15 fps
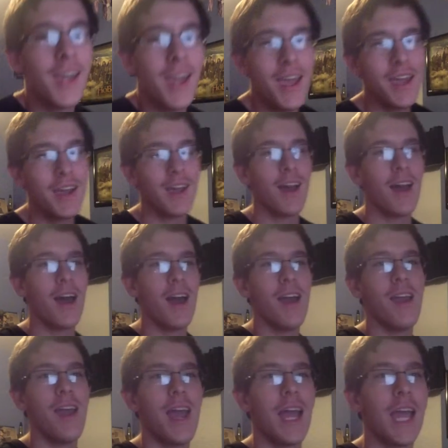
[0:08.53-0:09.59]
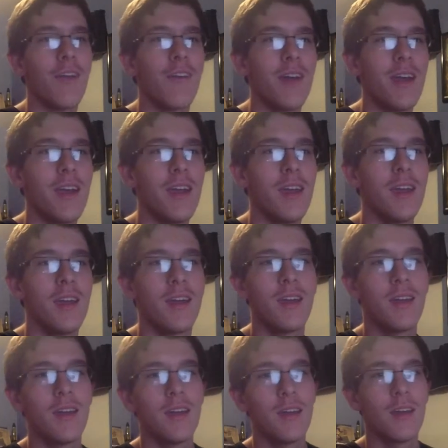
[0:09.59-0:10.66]
case I actually
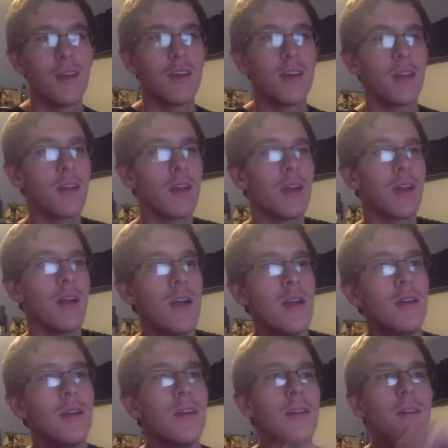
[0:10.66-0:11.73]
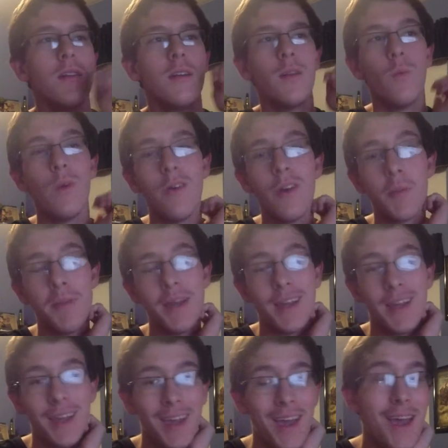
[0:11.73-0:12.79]
decided, well, it's
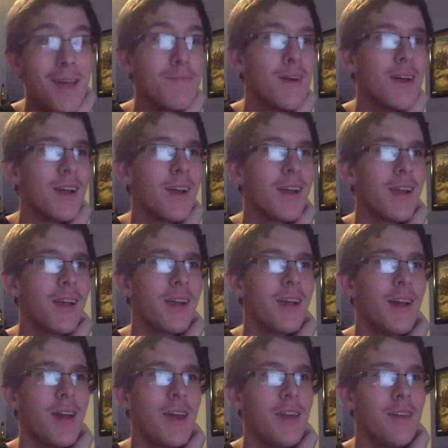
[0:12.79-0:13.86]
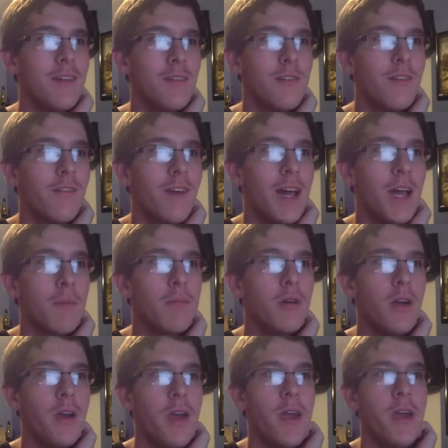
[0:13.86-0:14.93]
been 10 months since I last
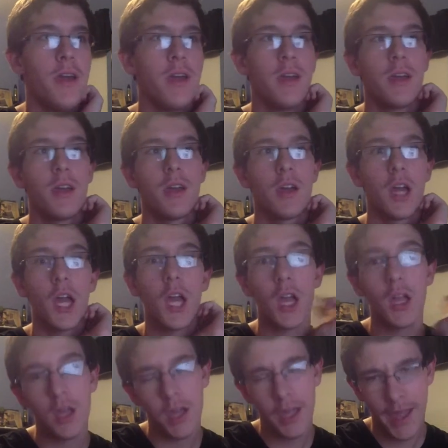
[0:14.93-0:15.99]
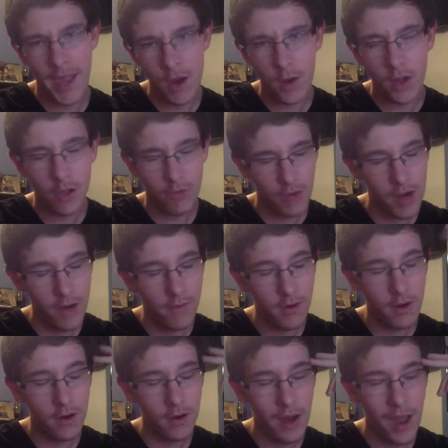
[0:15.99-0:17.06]
put a channel
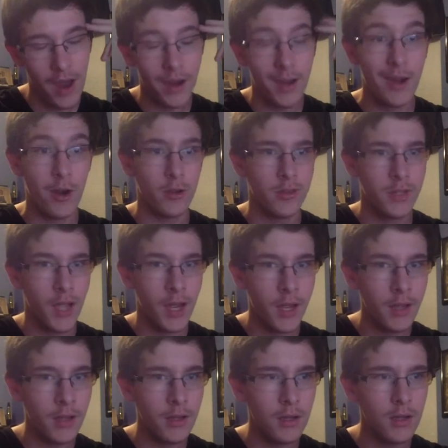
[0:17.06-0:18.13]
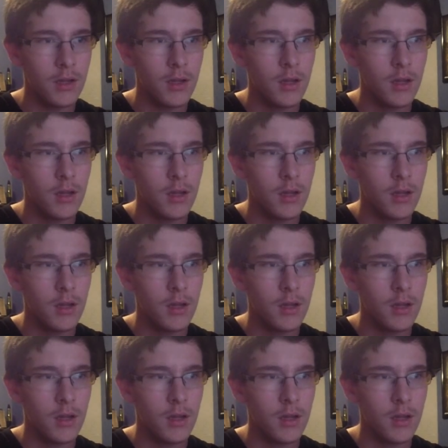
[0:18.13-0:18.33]
trailer as an introduction.